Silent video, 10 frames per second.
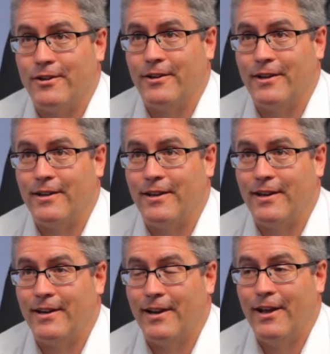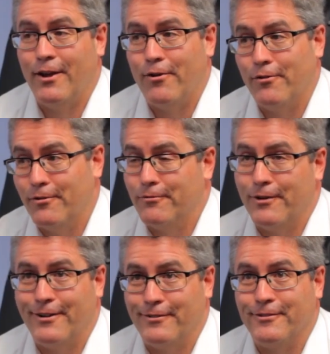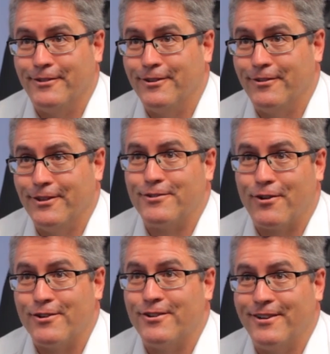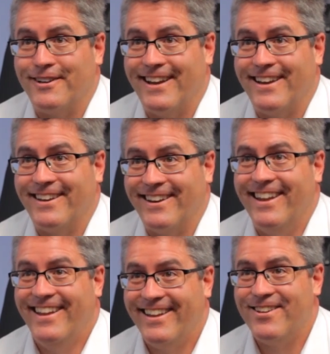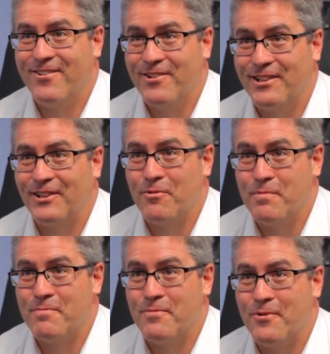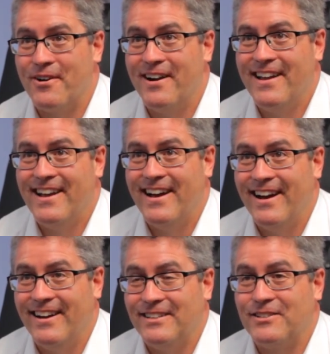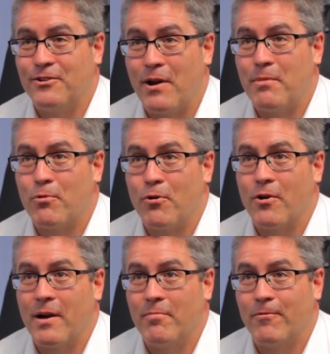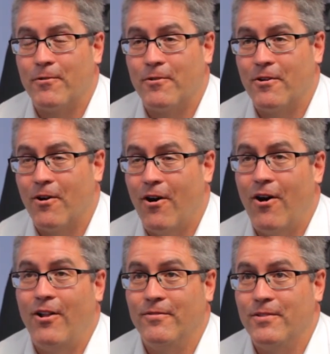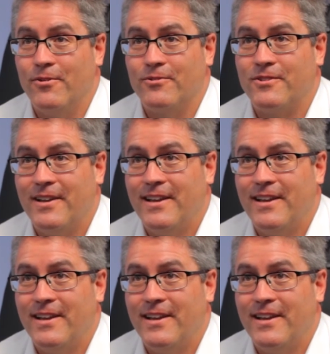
it and kicking it, well, let's crush it and kick it, a little bit more. It's a great program for all of those.